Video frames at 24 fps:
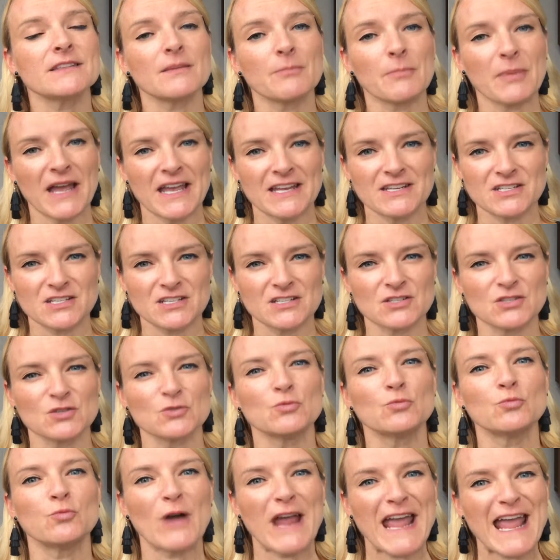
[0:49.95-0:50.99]
the patient
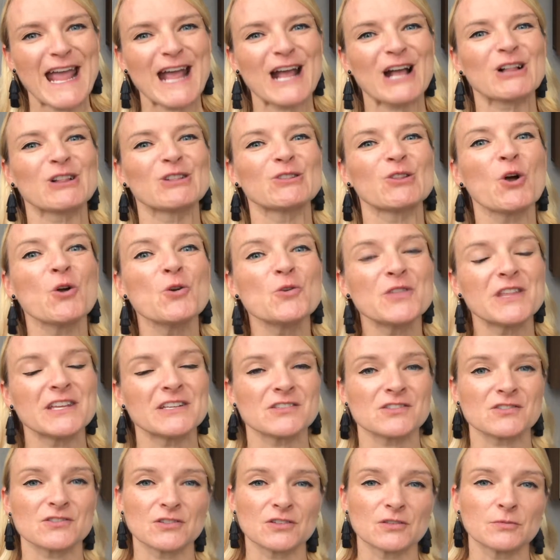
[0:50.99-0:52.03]
to wear clothing
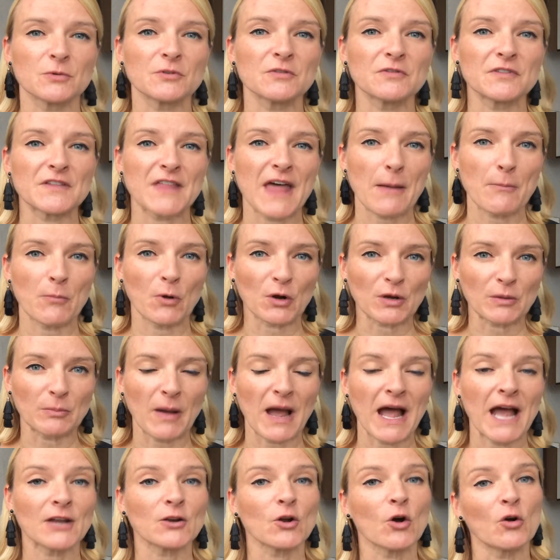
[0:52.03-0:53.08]
suitable for that body
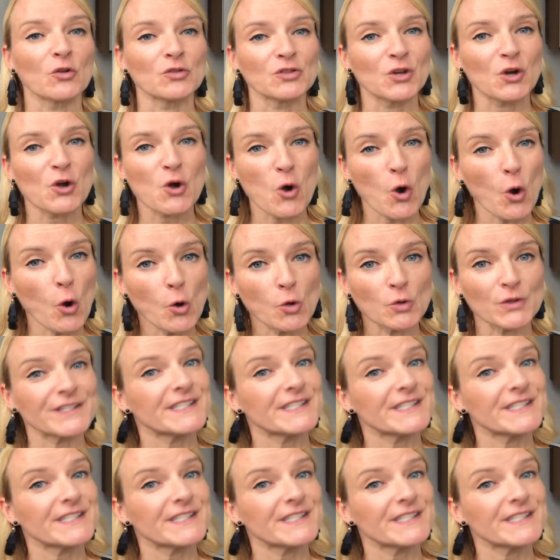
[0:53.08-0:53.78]
part on the call.